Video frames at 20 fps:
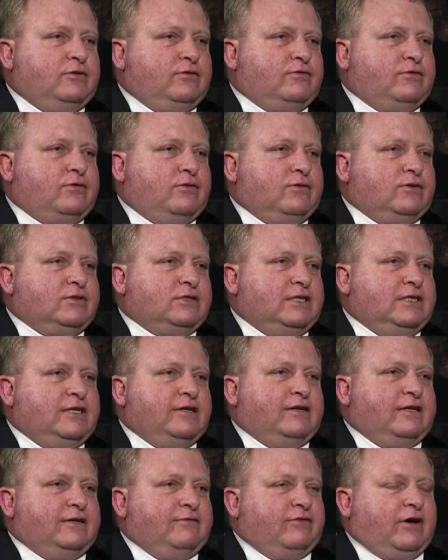of course, in
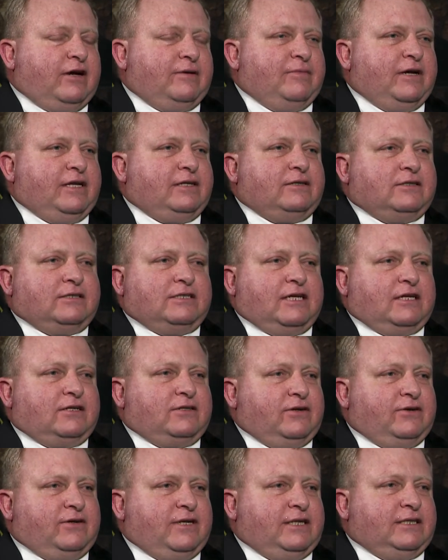the environmental
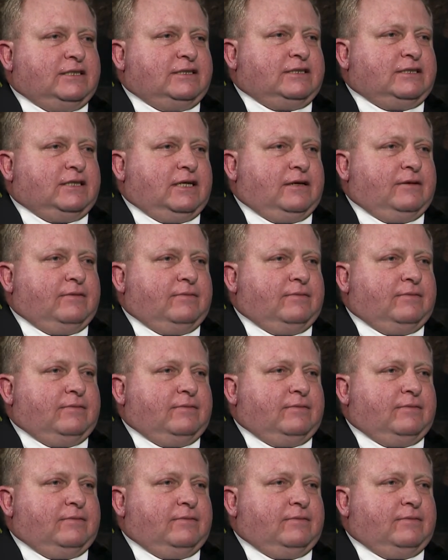sector is